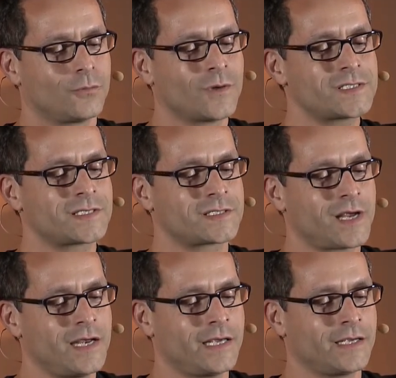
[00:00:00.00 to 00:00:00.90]
what's
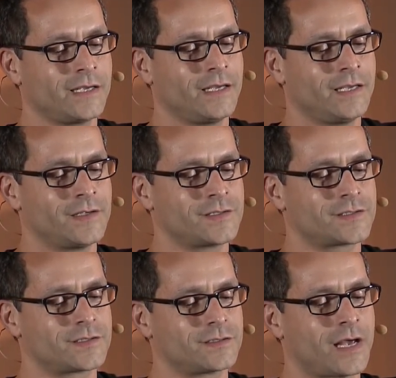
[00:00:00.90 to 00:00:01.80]
exciting
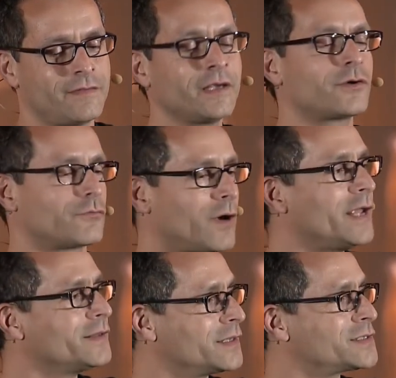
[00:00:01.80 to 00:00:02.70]
is I think you're
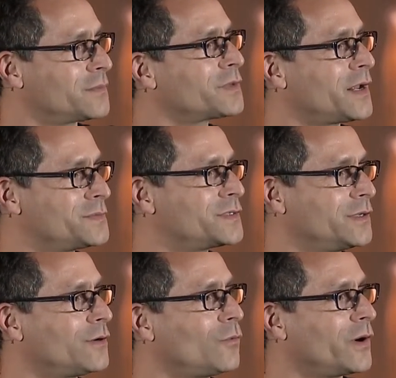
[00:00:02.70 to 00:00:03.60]
right that sometimes,
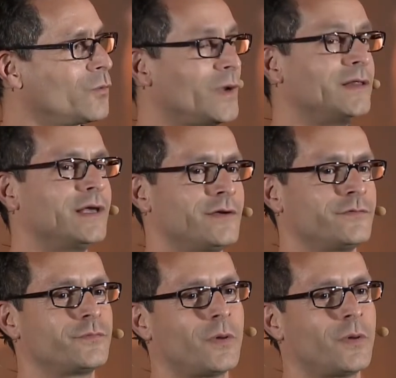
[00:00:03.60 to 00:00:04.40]
you know, where we live,